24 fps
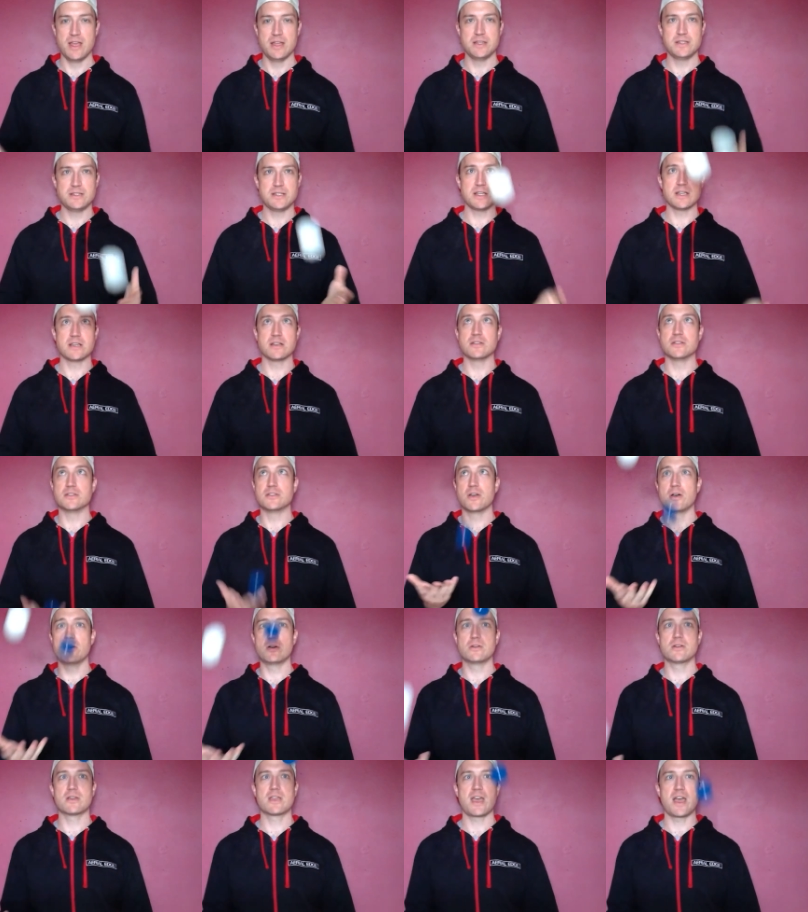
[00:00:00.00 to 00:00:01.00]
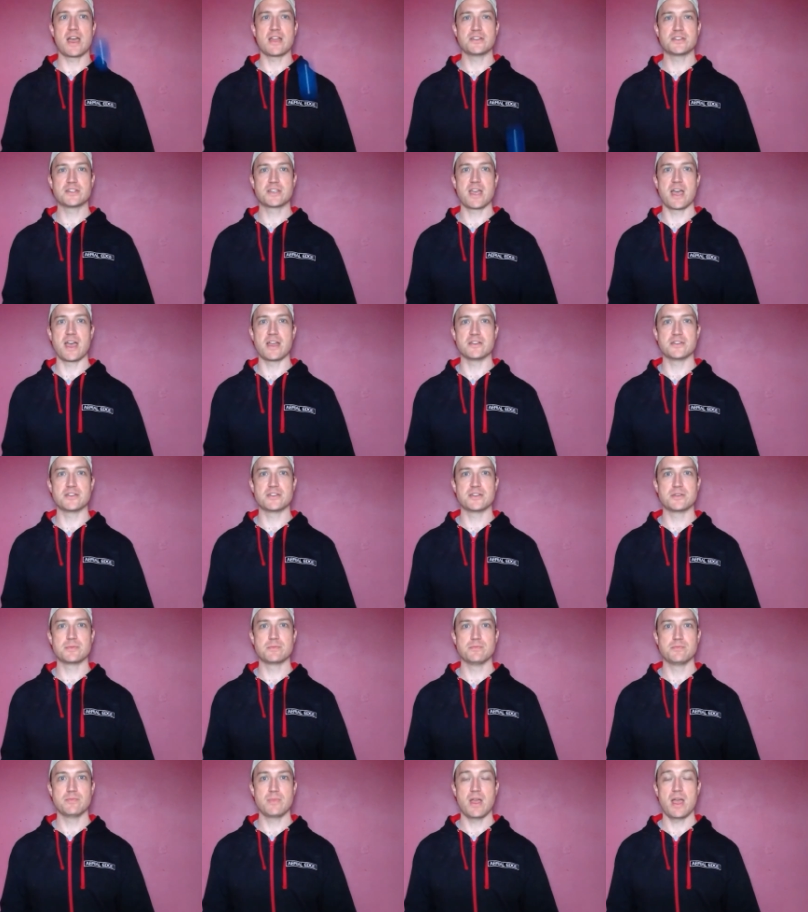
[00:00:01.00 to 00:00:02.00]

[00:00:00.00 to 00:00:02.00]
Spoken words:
Ding dong catch catch.